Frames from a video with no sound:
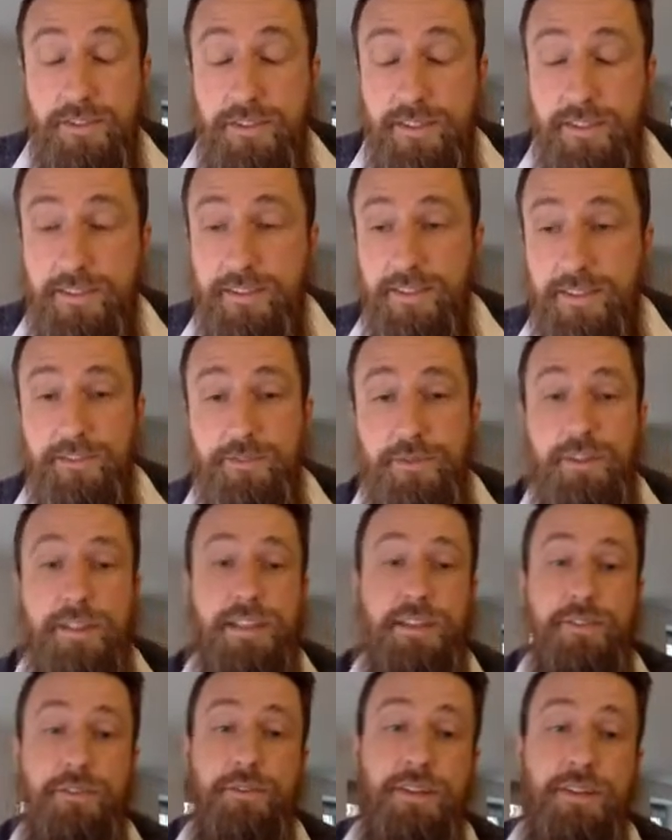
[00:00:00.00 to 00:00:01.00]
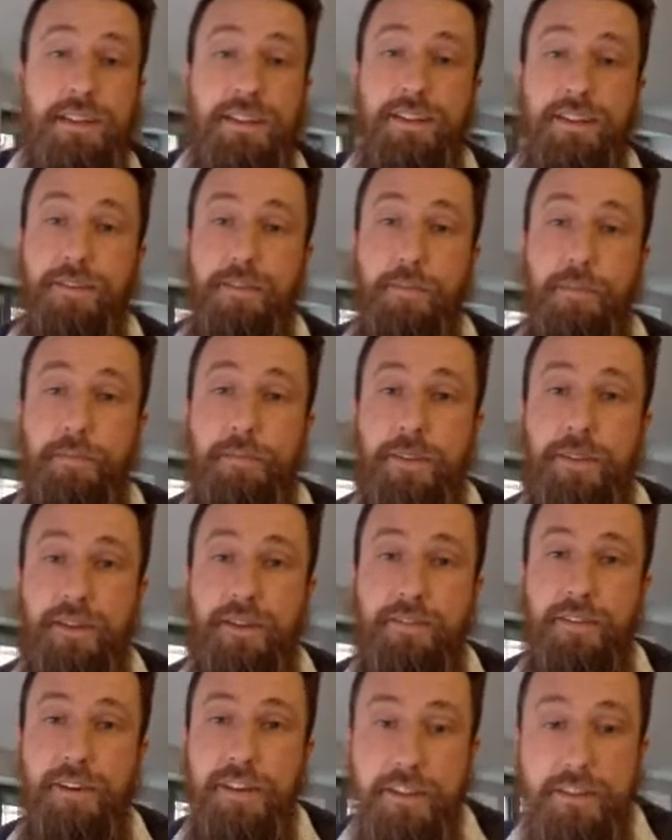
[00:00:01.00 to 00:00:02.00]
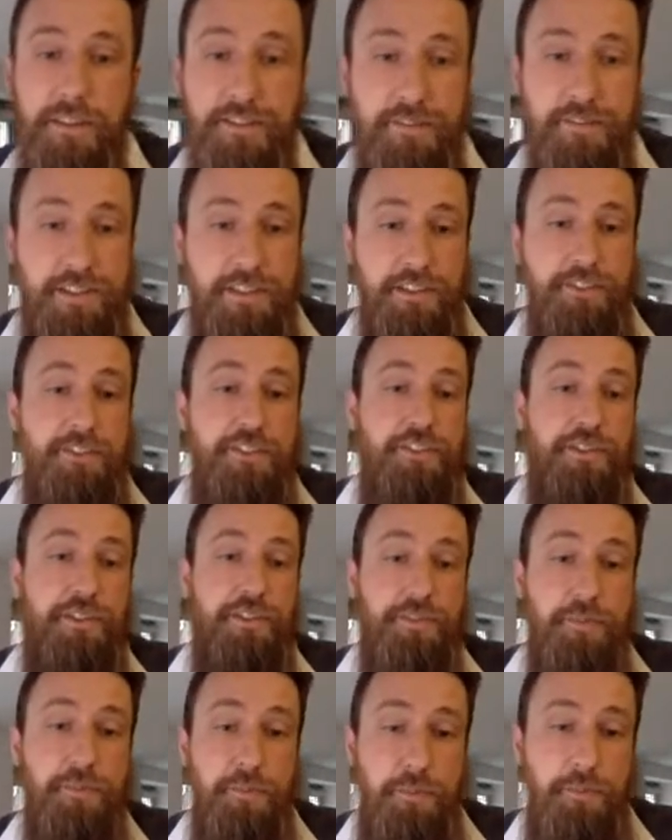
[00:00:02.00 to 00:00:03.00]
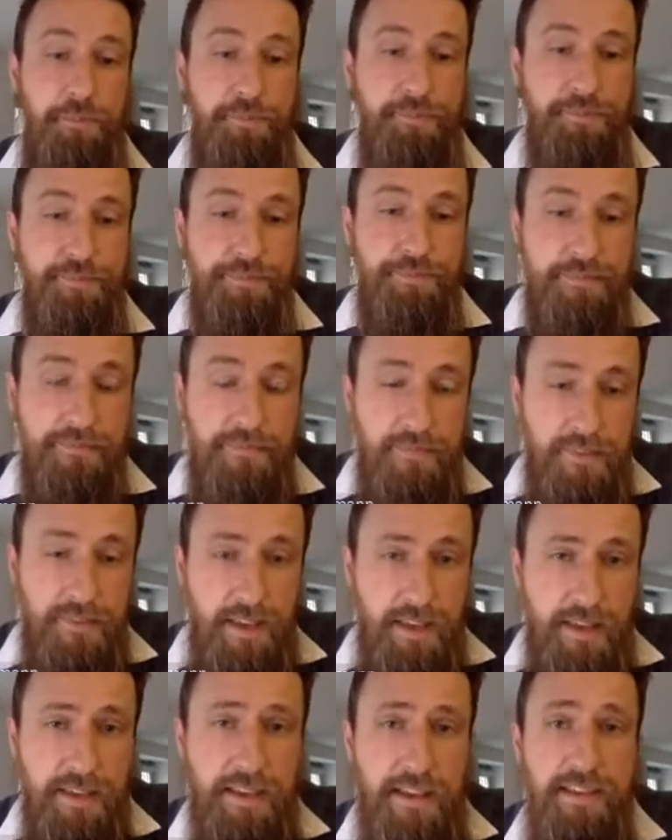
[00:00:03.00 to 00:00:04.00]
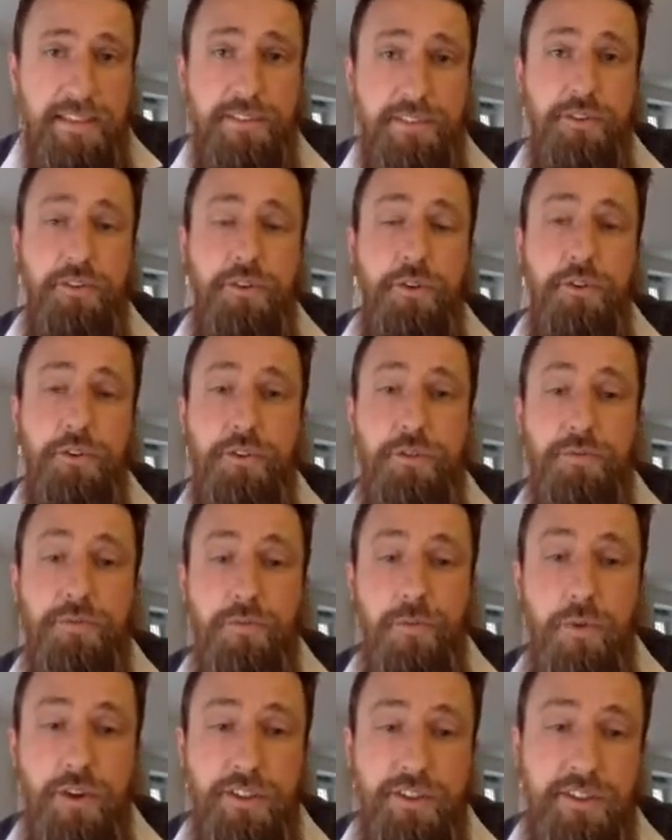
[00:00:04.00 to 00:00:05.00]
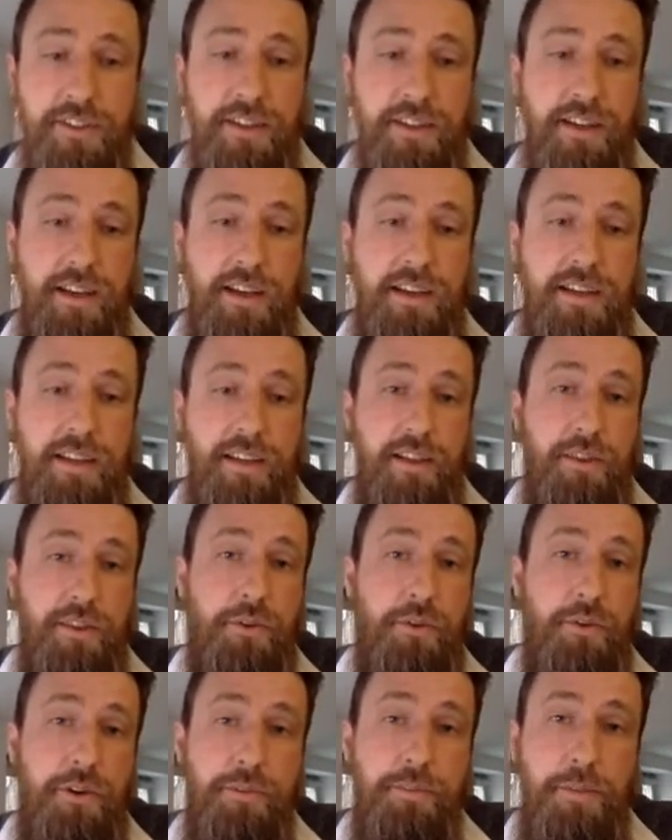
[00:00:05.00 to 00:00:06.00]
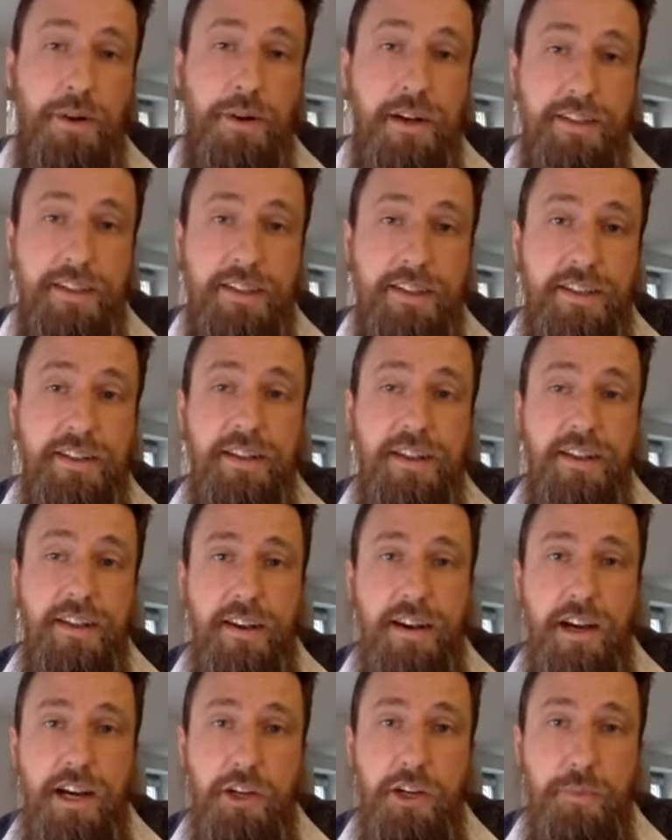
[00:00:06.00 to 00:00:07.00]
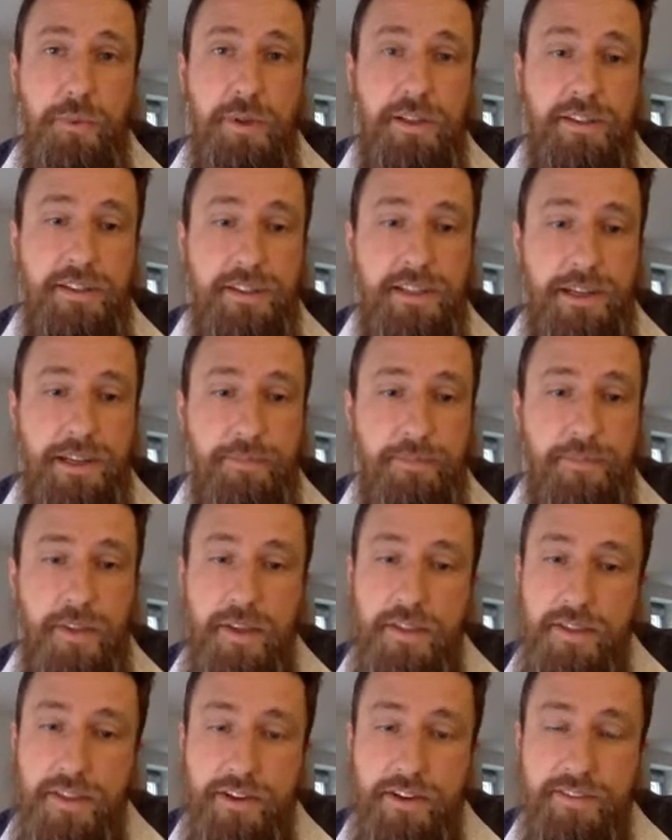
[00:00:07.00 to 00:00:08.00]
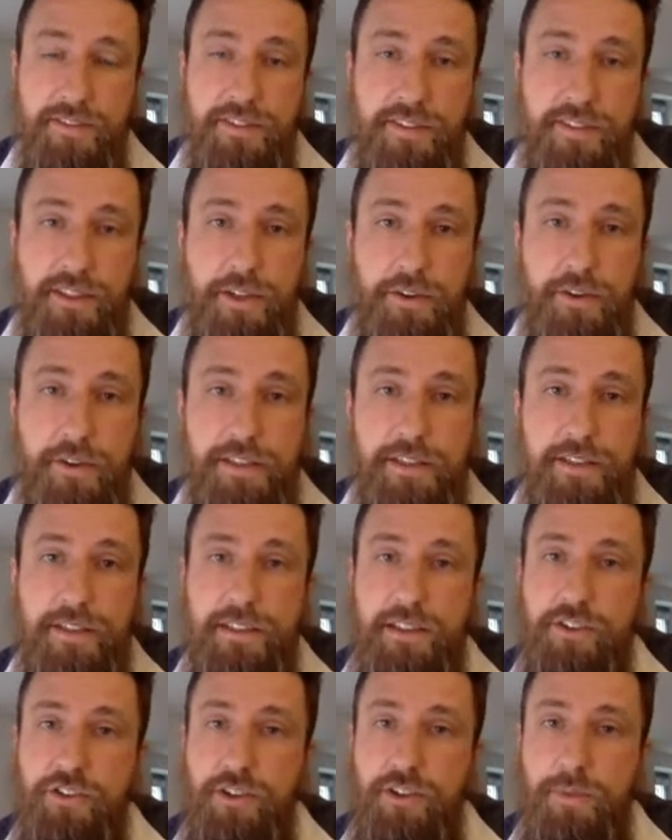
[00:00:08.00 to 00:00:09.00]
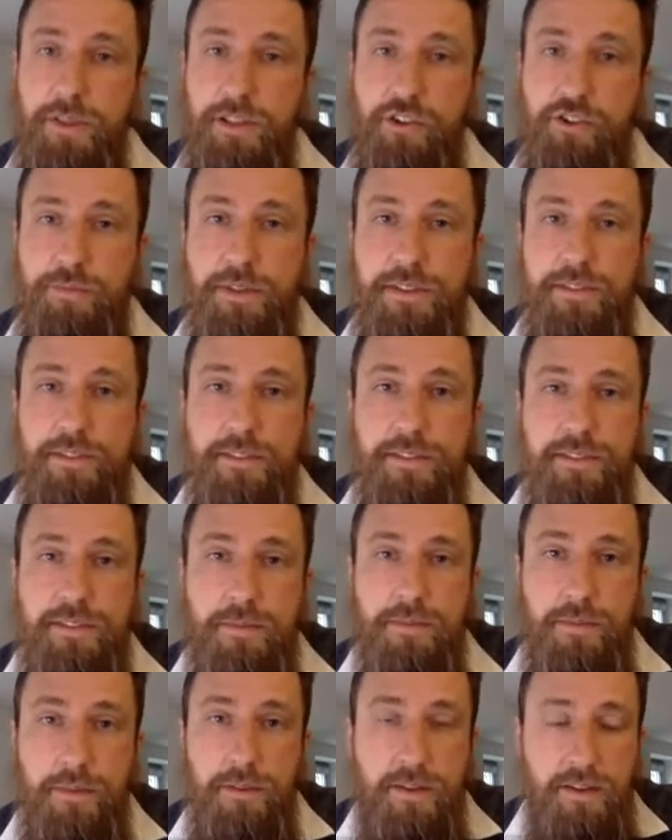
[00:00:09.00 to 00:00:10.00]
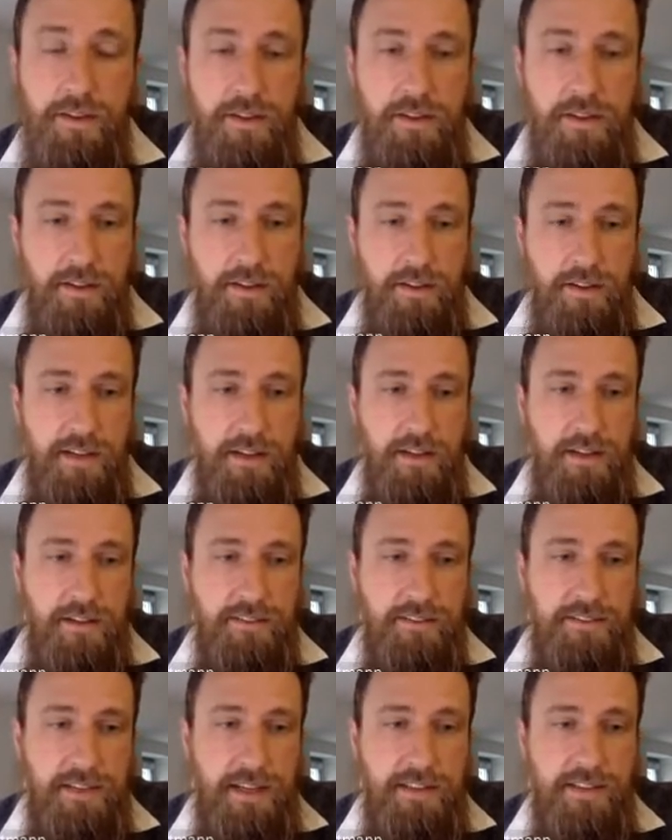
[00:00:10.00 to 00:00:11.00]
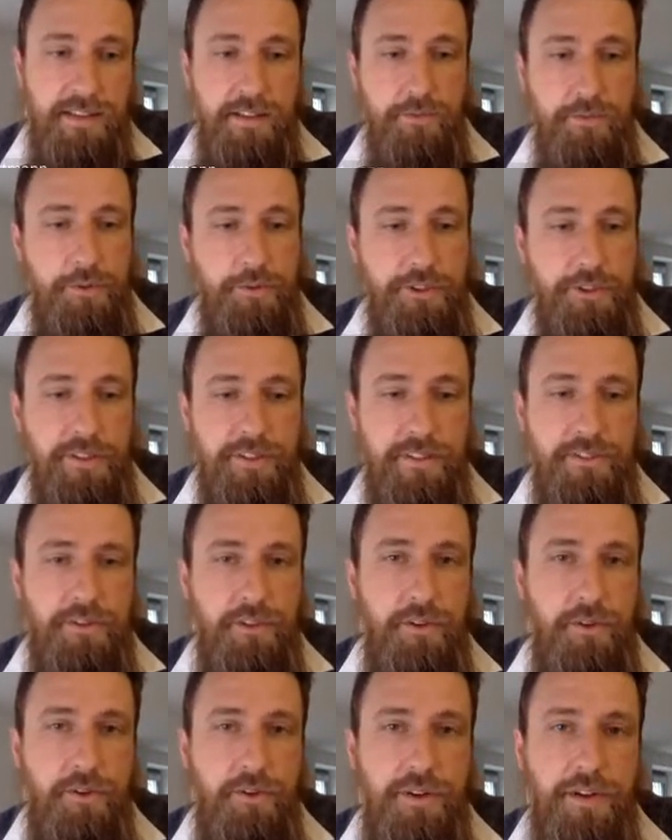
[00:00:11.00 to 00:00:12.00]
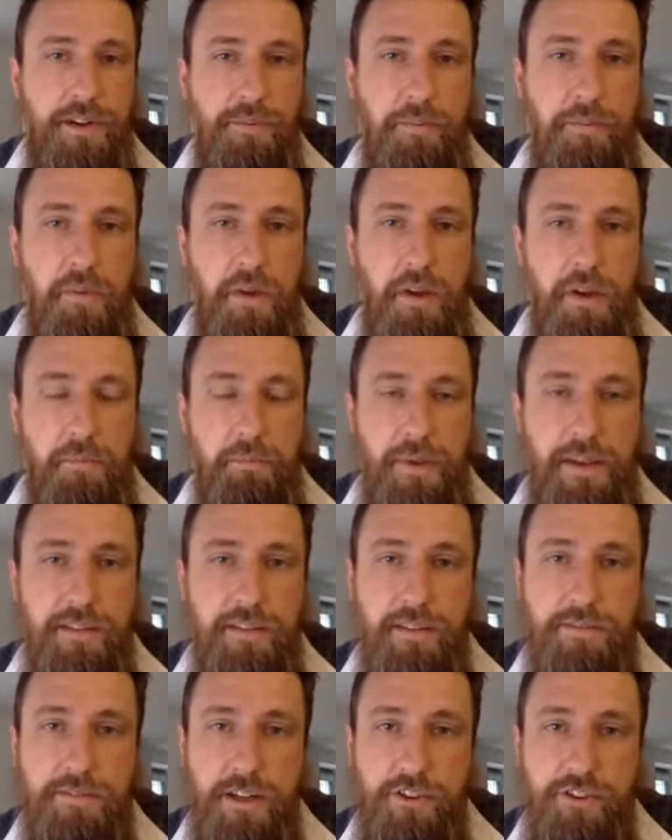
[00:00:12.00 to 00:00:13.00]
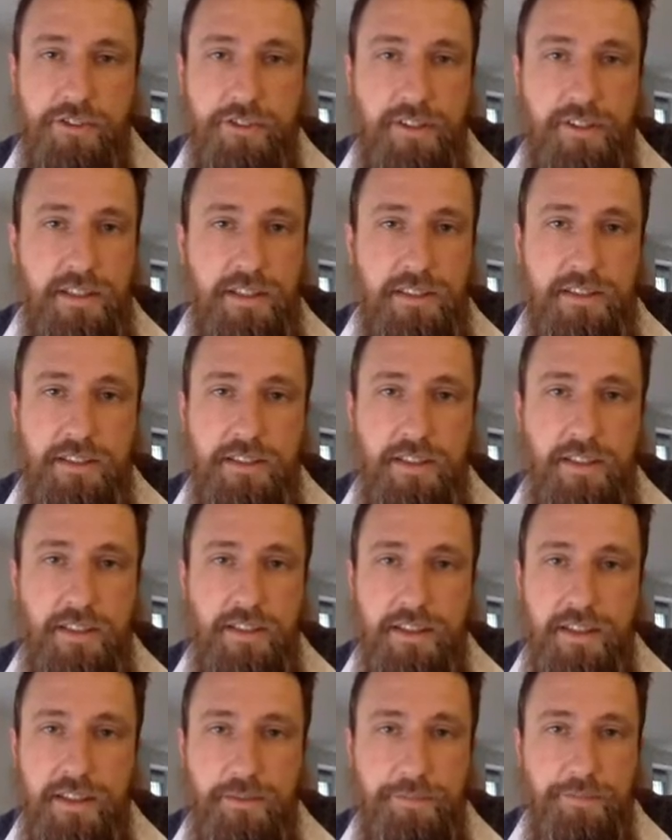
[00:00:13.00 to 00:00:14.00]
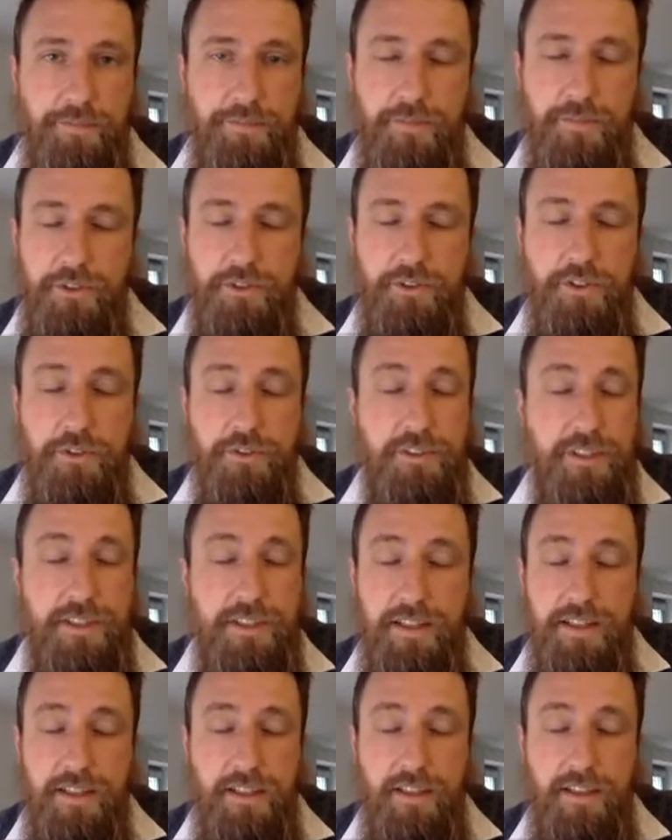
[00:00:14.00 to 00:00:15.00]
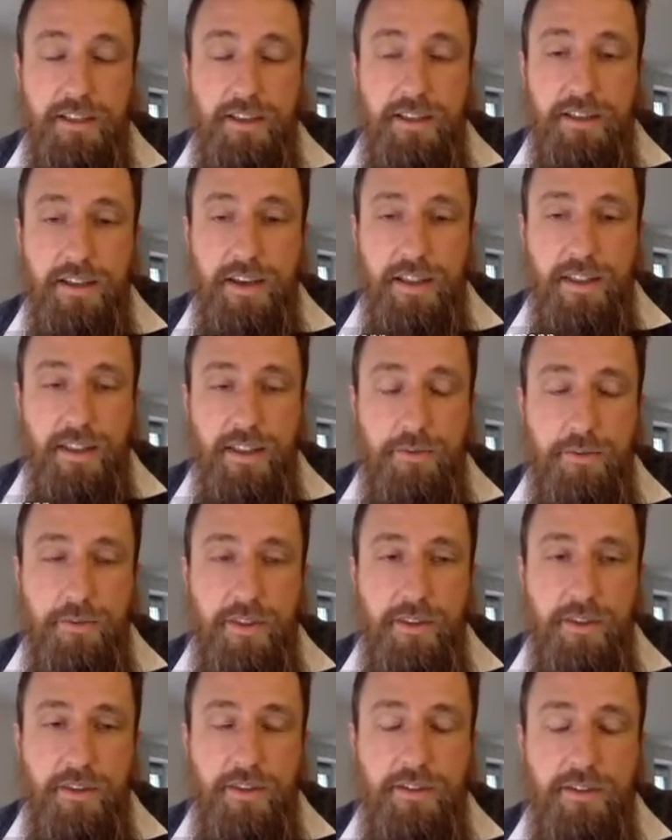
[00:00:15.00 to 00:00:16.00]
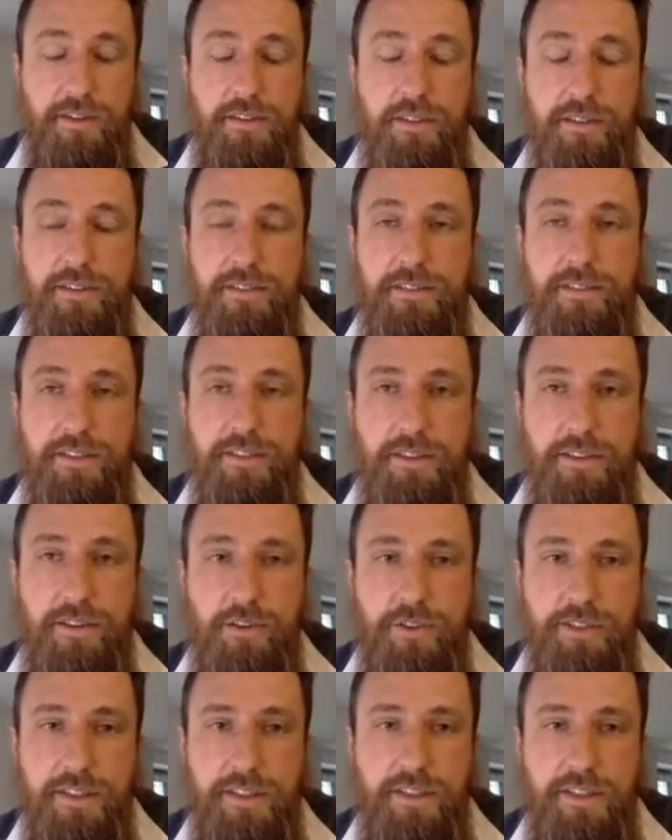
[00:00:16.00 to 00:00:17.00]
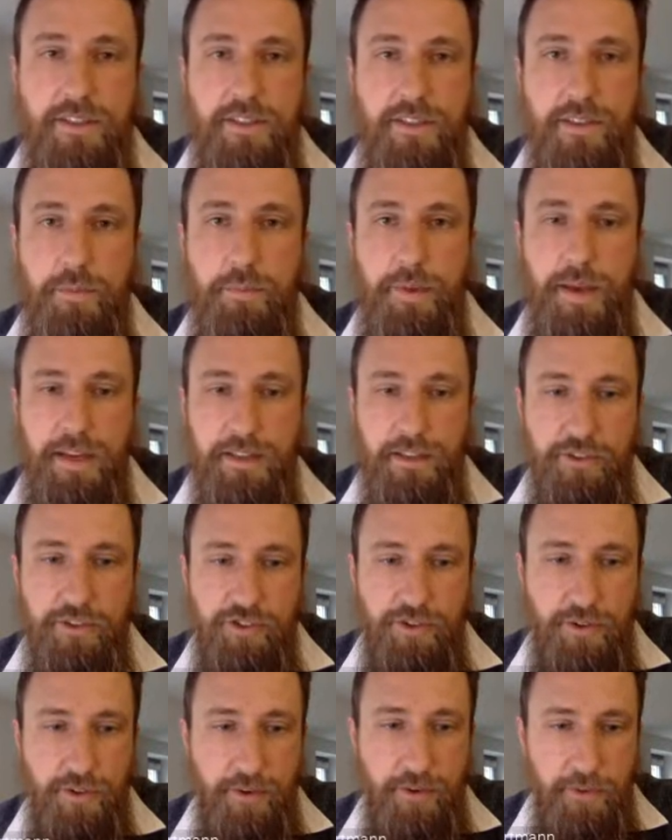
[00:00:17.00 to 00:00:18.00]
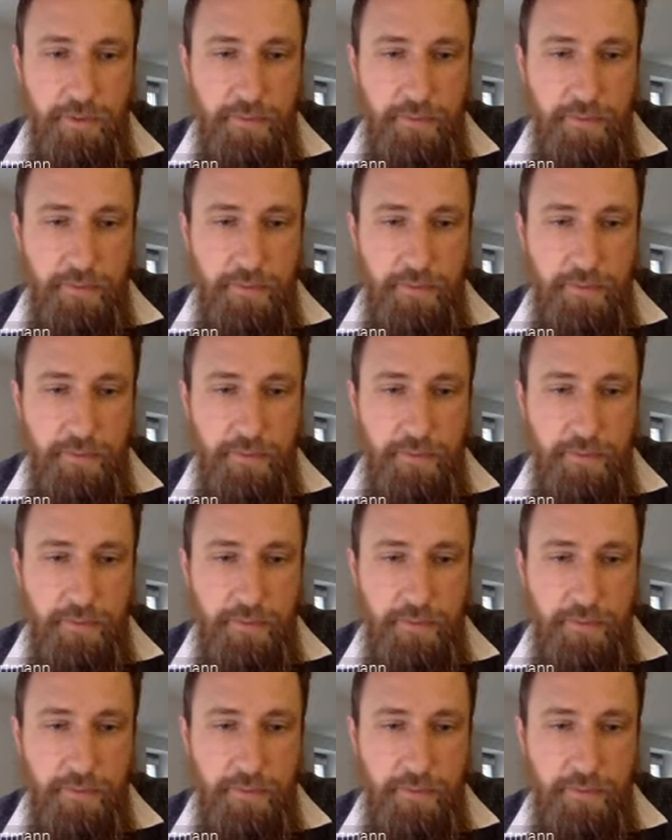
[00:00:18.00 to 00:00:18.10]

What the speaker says: It's really, really very convenient to use. In case you don't want any third-party hardware, there's an integrated energy management system inside the inverter. So basic functionality, you don't need any other than that is already in the package.